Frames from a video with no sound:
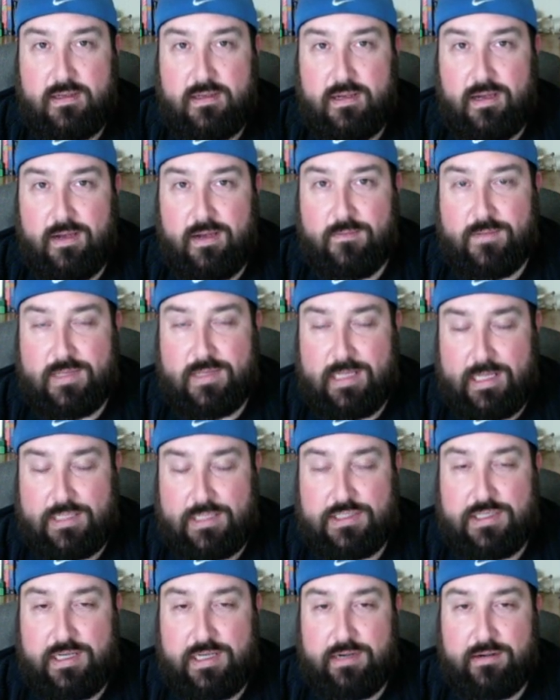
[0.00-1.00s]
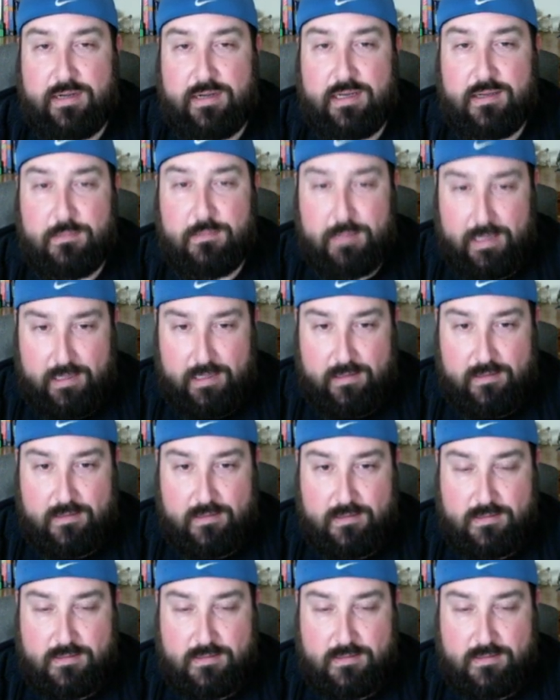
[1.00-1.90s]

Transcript: of a legendary commander.